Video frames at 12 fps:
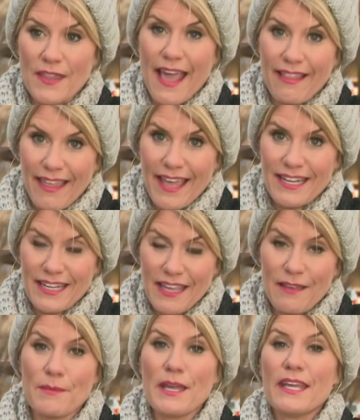and that landed
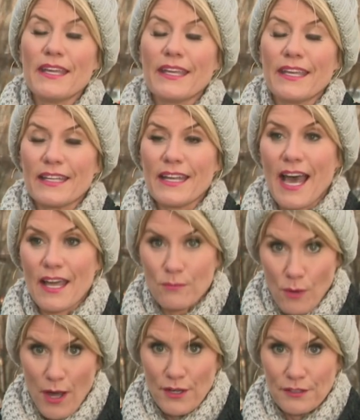him in hot
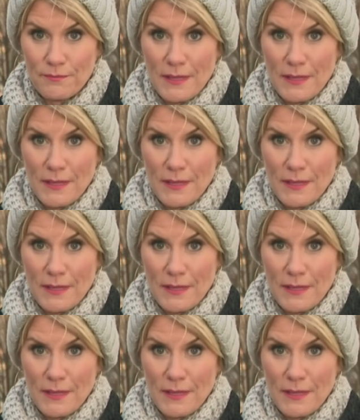water.